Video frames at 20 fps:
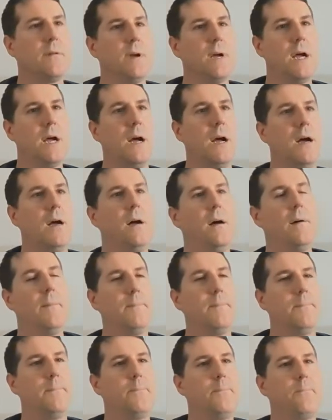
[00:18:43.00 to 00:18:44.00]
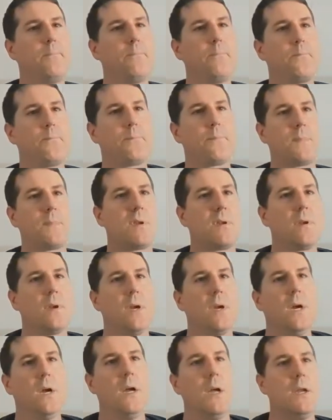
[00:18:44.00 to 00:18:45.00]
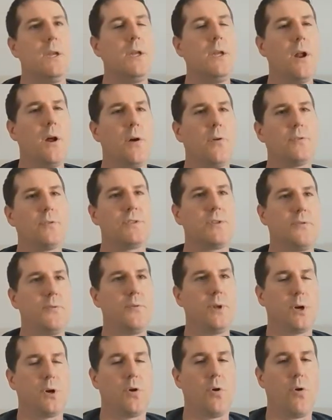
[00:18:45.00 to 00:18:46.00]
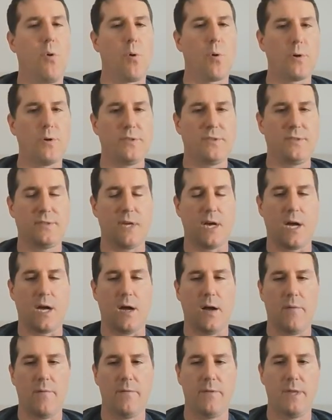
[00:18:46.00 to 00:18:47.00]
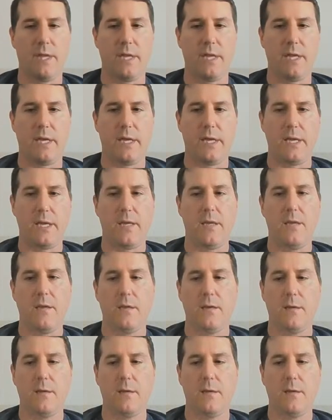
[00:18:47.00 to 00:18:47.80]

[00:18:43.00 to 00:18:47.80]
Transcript: um, so through the course of the